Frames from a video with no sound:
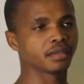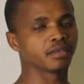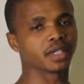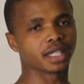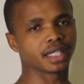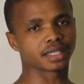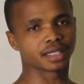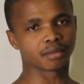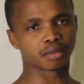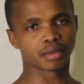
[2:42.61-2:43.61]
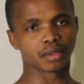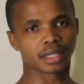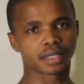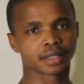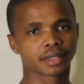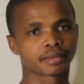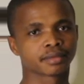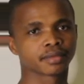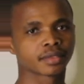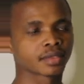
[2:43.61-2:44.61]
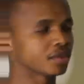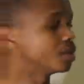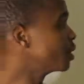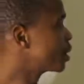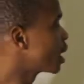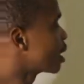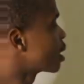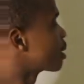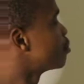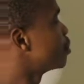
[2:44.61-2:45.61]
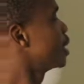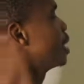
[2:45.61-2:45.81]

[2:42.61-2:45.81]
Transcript: For an example, you can be